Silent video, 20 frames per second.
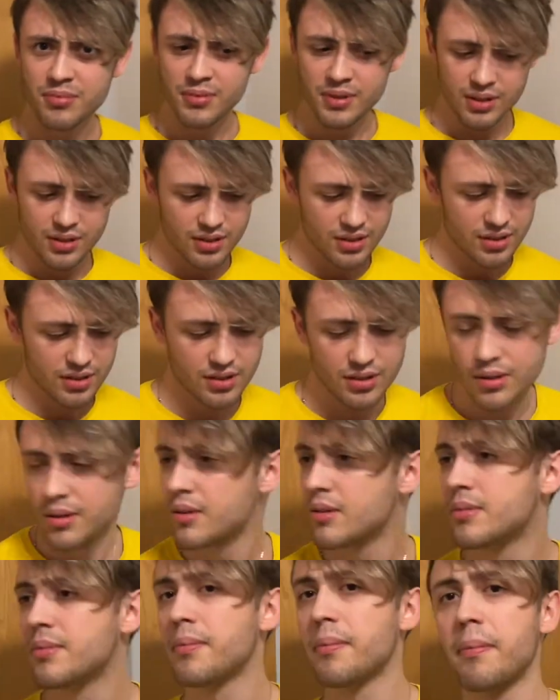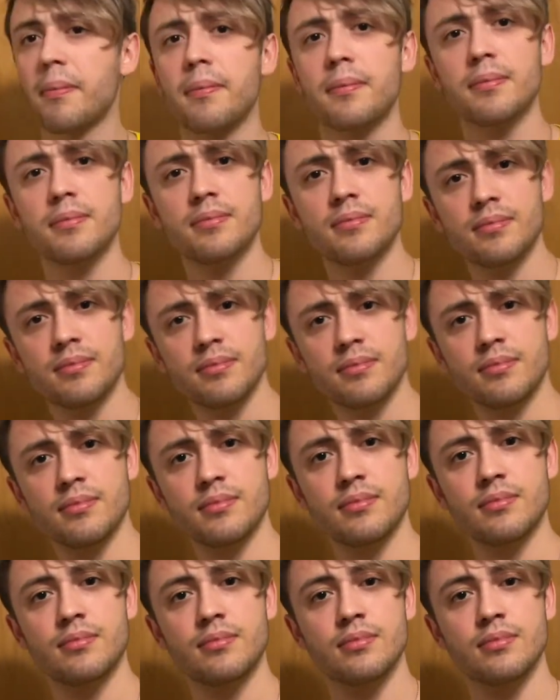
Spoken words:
Do you agree with Denali being sent home?